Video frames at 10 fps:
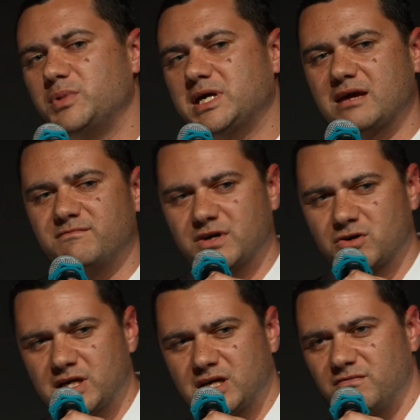became
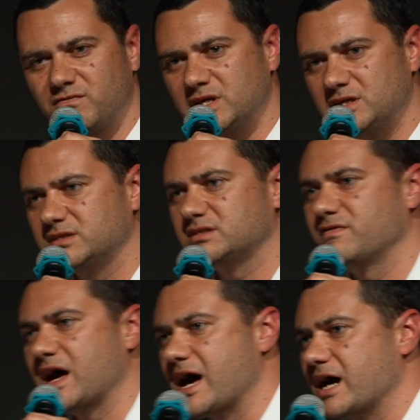very
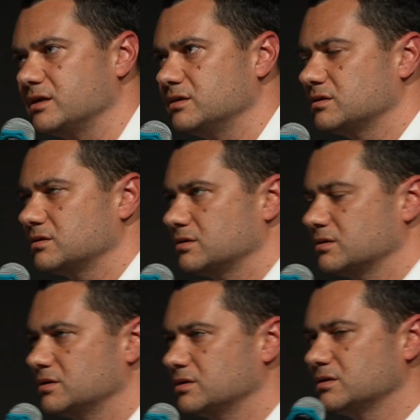convinced that
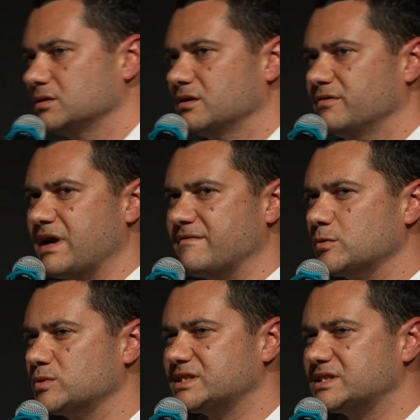there